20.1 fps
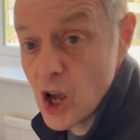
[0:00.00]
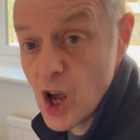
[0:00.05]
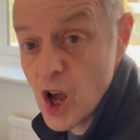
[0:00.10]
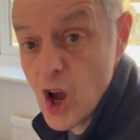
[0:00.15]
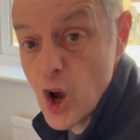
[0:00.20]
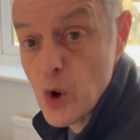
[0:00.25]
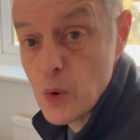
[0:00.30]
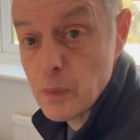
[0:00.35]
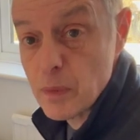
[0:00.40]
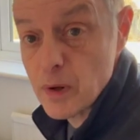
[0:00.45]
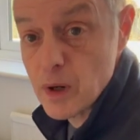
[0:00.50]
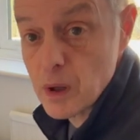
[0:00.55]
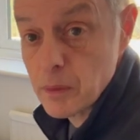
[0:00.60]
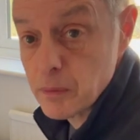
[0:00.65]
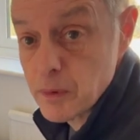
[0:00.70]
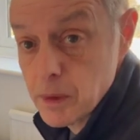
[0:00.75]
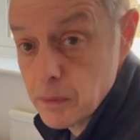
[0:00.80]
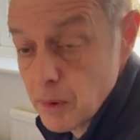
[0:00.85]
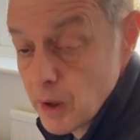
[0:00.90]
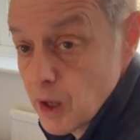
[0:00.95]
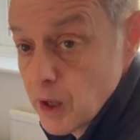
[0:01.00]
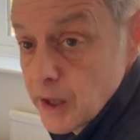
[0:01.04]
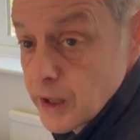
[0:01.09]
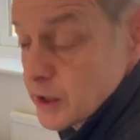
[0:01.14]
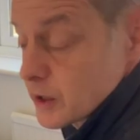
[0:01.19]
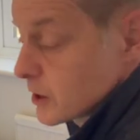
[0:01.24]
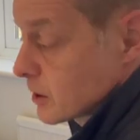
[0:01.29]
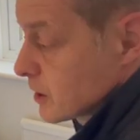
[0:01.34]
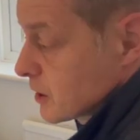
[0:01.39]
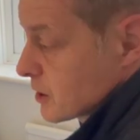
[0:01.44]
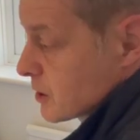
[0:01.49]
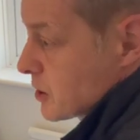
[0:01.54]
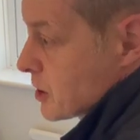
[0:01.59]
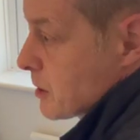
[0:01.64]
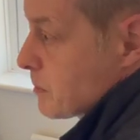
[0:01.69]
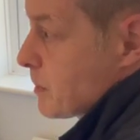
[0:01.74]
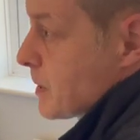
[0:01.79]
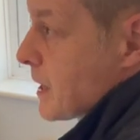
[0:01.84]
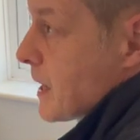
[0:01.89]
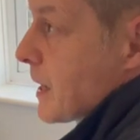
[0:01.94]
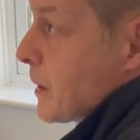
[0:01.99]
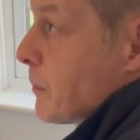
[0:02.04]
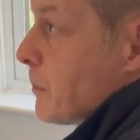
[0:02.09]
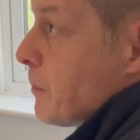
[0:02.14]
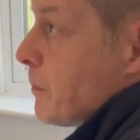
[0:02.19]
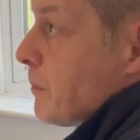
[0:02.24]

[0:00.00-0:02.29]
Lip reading: open up the blinds. Let's tip it out